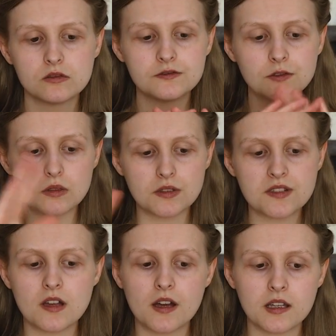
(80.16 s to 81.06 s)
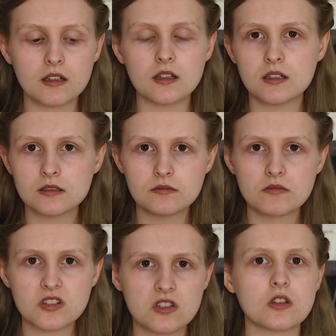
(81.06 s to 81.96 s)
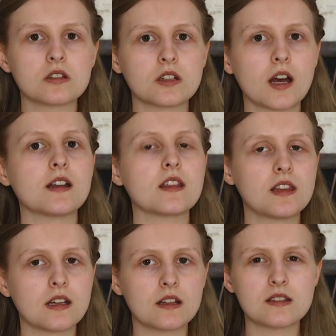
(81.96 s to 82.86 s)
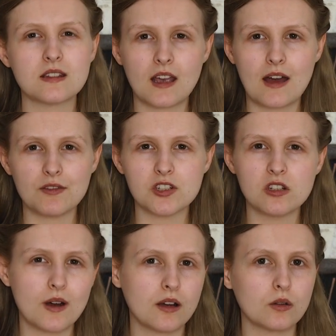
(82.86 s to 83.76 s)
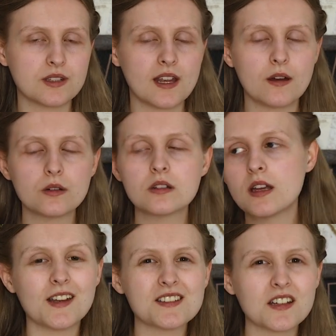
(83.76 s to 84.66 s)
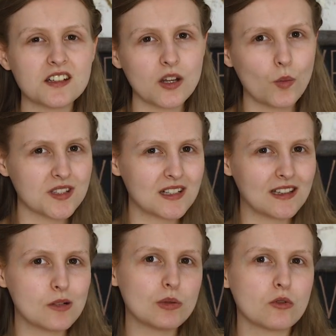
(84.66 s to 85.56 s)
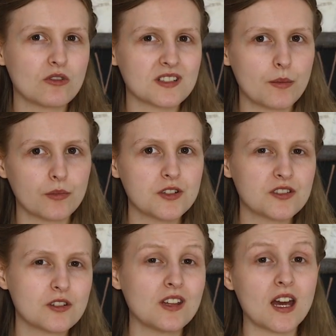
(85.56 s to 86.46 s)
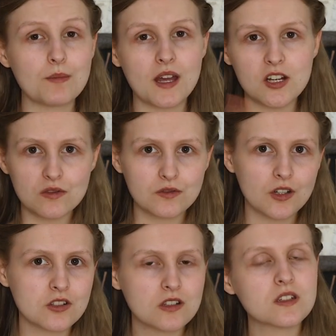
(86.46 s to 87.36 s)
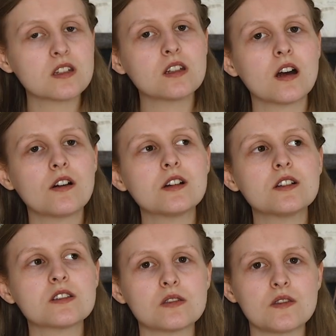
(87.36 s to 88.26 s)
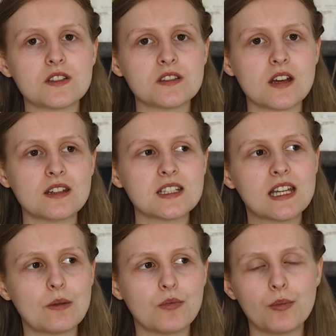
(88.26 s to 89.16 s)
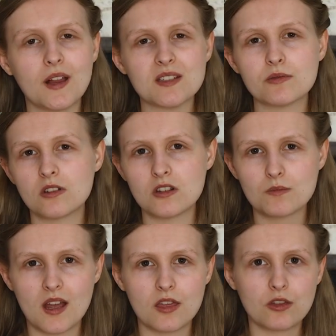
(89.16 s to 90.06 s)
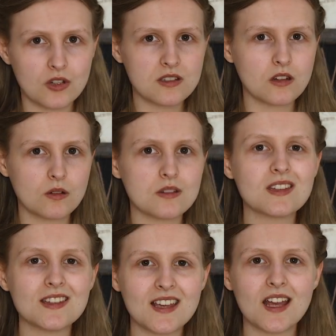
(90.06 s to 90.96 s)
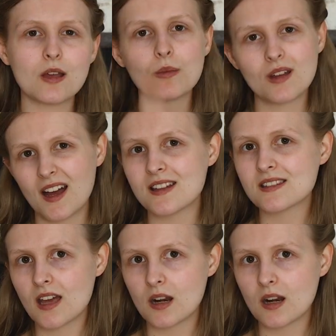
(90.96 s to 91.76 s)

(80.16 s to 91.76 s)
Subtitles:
full circular sun kind of thing, so they have the two angled down. I decided I wanted a little bit more resemblance to the animation version of the tiara, so I've decided to keep the placement of those main three stones the same as the